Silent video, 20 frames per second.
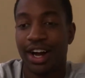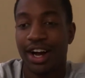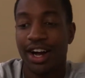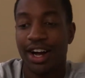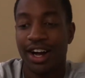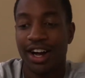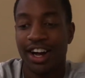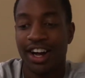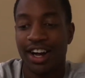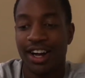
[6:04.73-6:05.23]

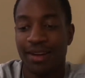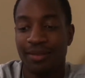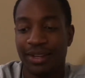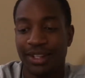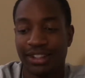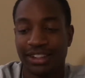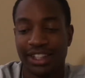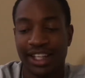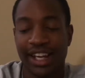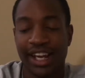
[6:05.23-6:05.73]
Um,
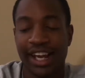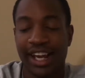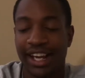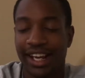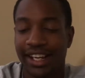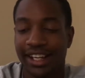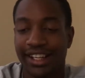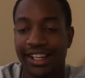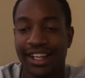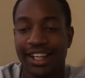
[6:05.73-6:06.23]
I said,
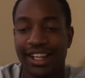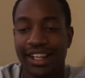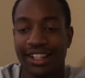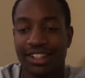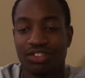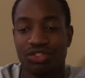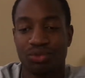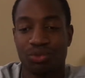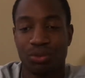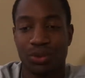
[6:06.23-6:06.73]
hey,
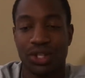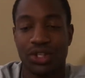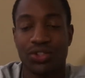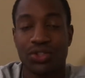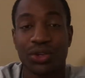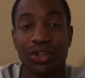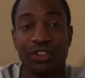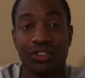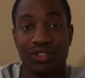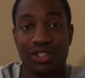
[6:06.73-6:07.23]
can we
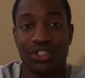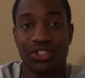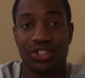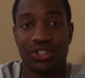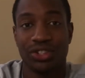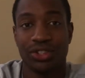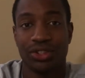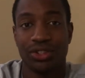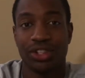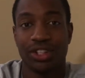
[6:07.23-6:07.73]
joint
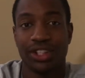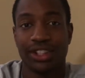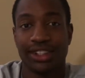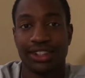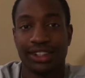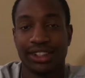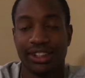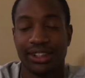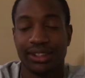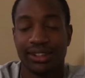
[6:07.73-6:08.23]
venture on
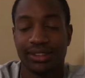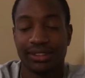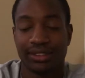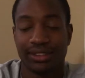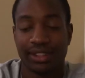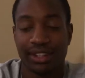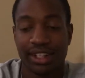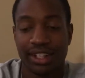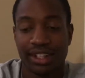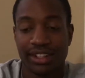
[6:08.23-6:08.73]
this deal?
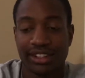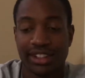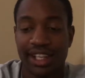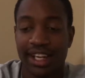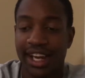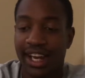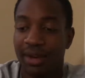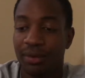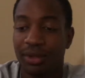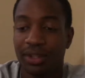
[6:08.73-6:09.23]
They said,
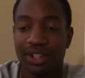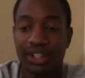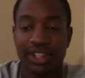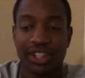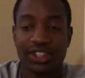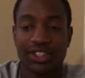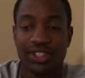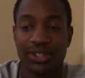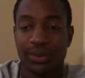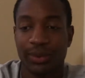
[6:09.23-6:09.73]
hey, we're
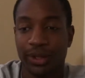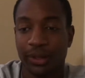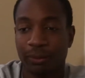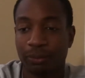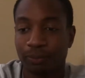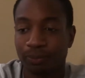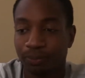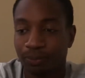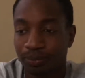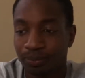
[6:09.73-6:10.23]
looking to it
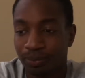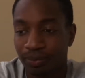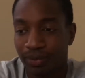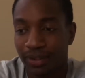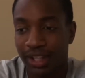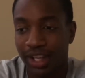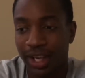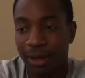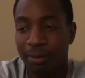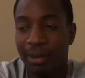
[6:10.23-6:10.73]

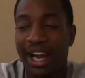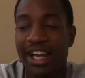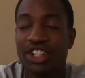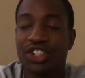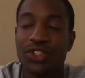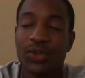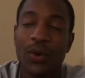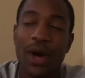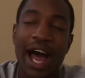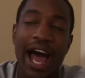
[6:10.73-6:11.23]
and
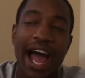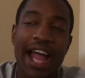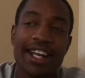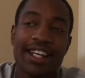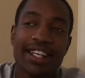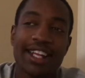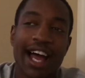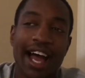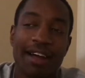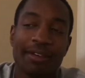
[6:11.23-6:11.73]
mind you, I,
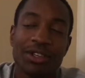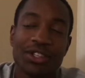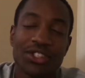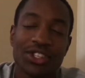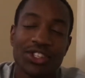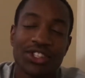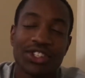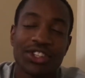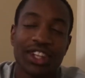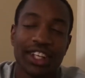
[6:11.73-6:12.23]
I was
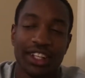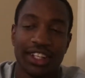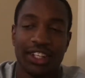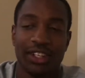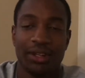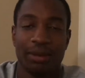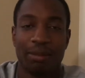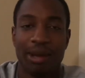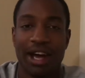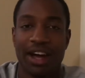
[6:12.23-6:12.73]
just
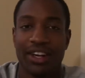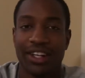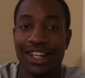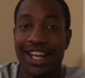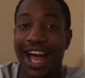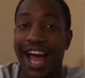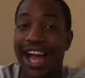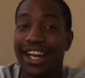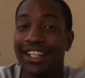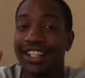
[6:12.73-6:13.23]
thinking about
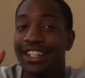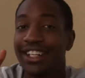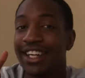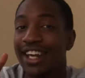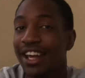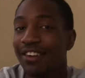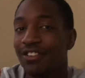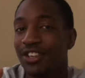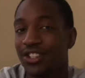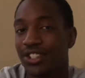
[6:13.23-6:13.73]
it. I did
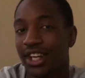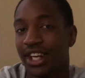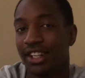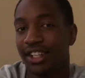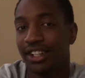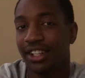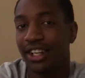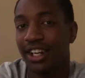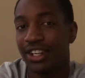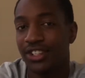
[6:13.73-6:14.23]
never sign
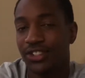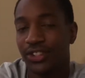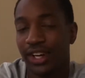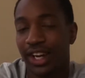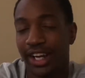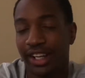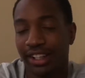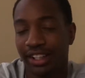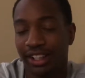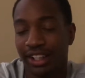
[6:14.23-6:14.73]
the
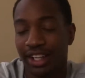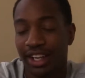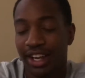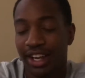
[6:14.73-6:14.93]
contract.